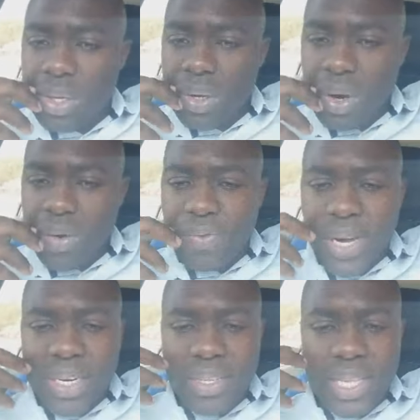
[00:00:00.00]
Oh,
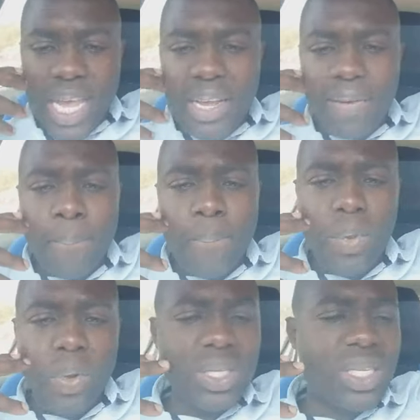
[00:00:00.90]
funny thing,
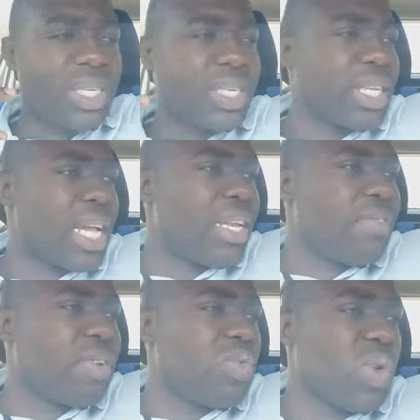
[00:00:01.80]
those degrees ain't
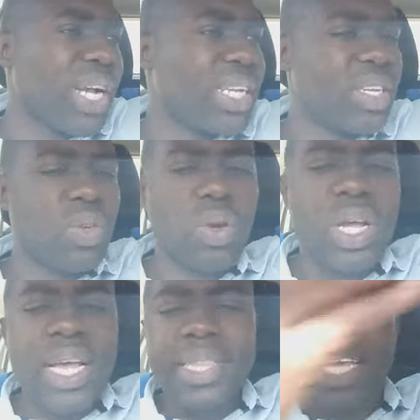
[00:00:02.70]
even working.
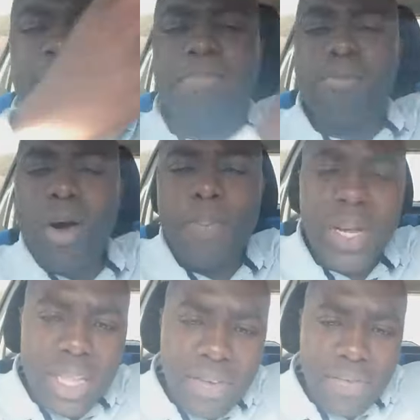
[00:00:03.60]
They
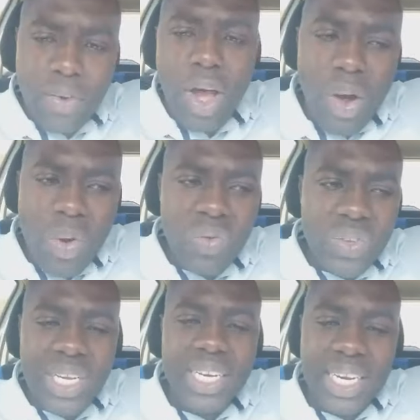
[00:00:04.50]
mopping the floor with
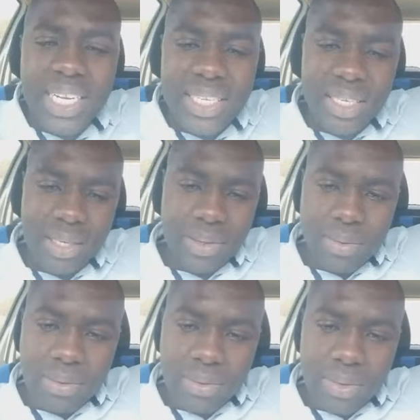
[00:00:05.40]
degrees.
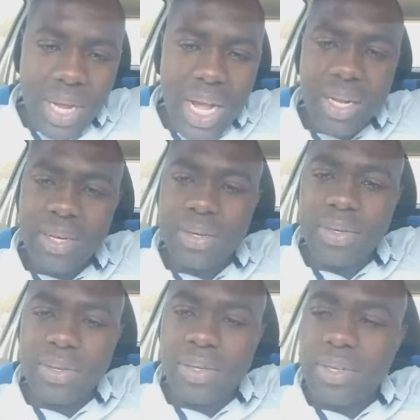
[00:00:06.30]
Huh?
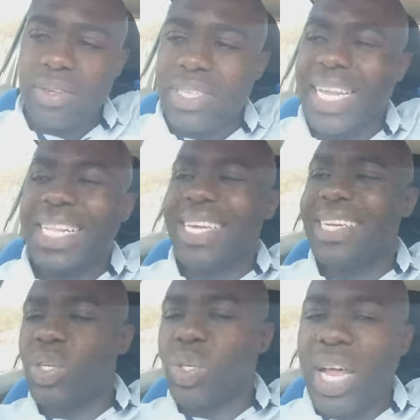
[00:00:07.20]
They
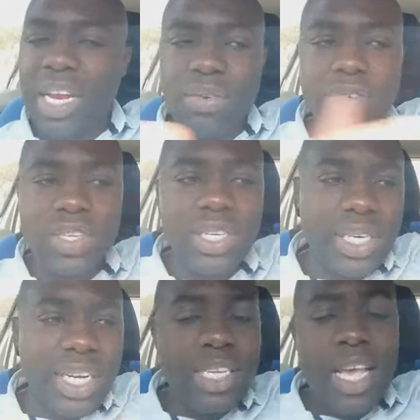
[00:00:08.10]
cleaning toilet with
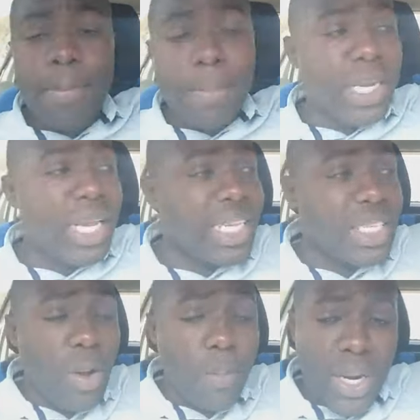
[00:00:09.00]
degrees. But here's
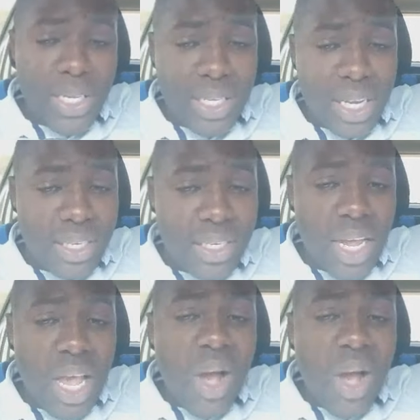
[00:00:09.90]
our president,